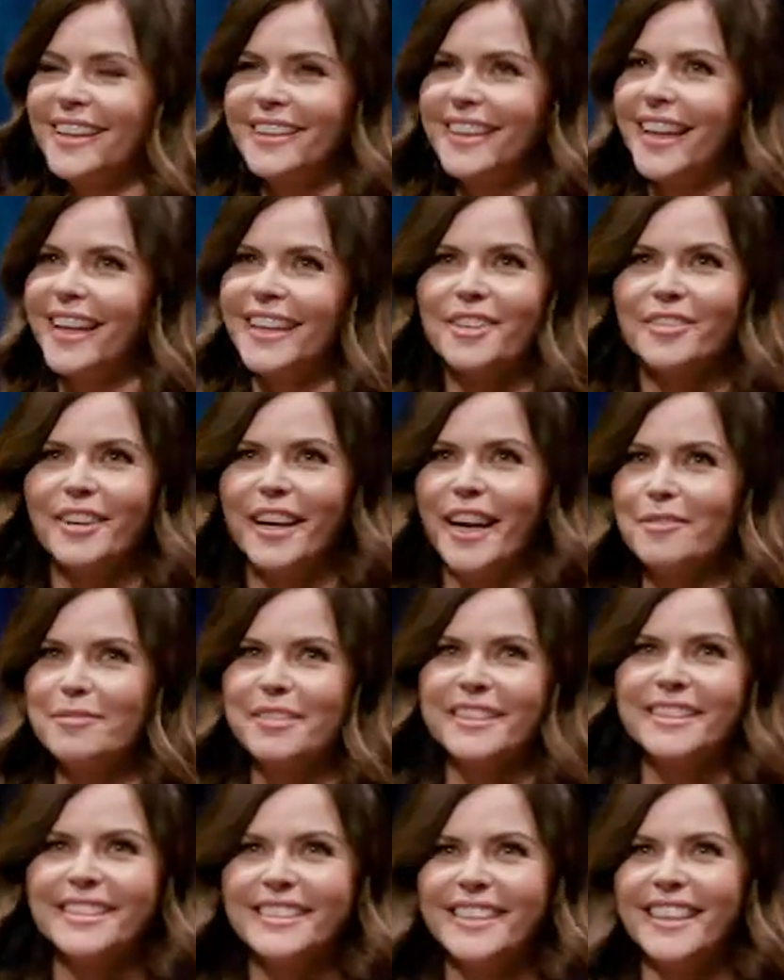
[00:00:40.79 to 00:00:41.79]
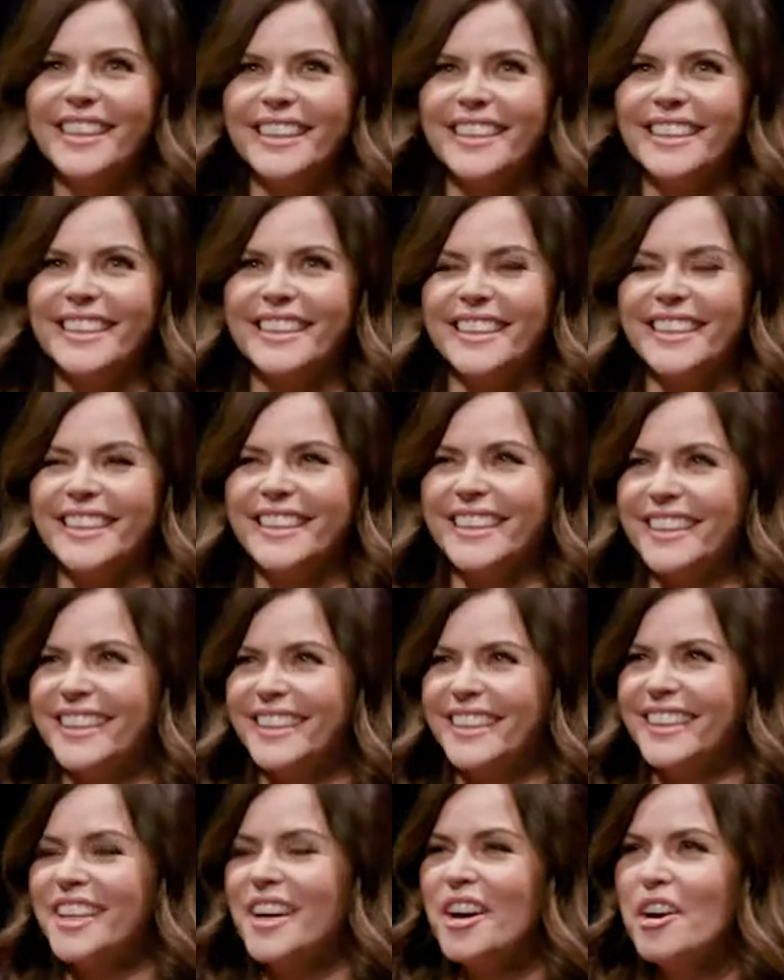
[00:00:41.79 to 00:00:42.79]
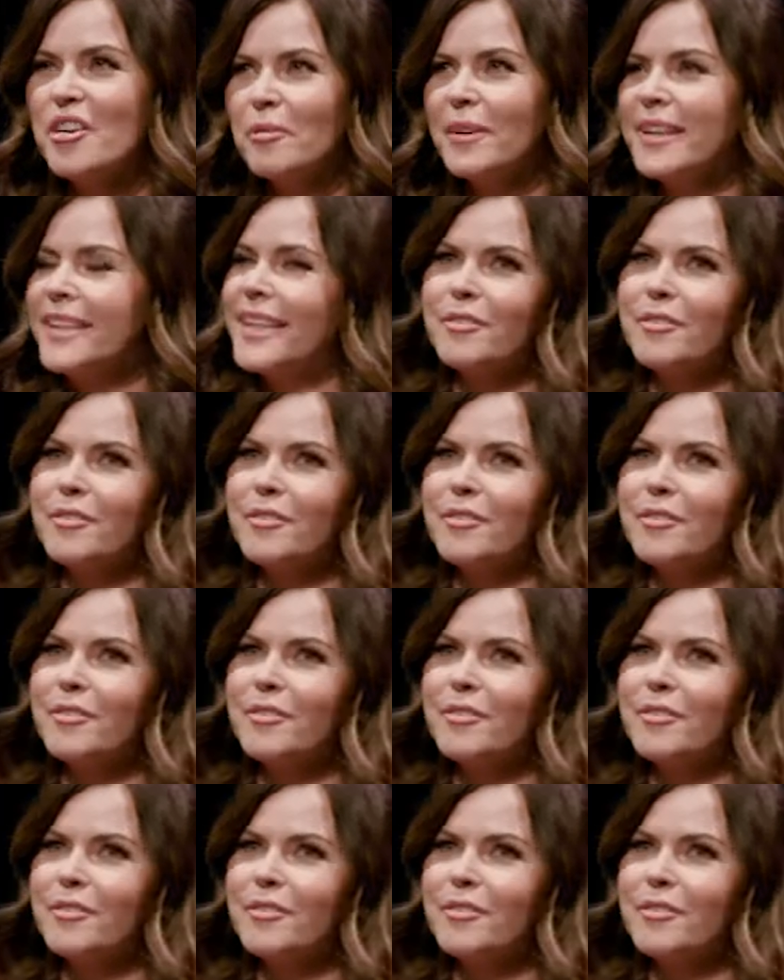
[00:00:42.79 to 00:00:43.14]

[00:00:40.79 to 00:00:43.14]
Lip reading: That never happened. We